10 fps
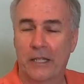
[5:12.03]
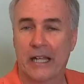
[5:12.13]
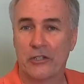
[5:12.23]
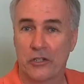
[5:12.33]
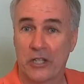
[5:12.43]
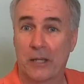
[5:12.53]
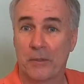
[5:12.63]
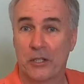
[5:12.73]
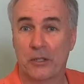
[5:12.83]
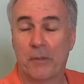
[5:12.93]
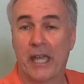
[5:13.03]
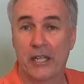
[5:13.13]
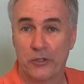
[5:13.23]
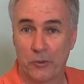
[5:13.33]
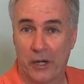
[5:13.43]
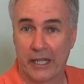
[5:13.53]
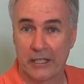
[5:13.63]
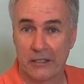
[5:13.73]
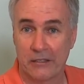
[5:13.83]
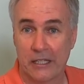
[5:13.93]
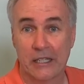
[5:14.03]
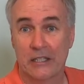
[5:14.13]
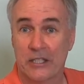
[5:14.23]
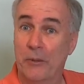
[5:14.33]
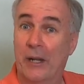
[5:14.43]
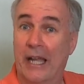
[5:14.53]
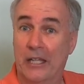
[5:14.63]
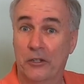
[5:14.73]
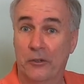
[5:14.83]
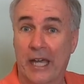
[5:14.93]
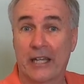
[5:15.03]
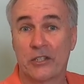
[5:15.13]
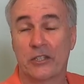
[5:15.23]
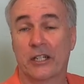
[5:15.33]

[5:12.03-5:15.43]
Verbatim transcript: and that should take me to the page where I can see what I can do next,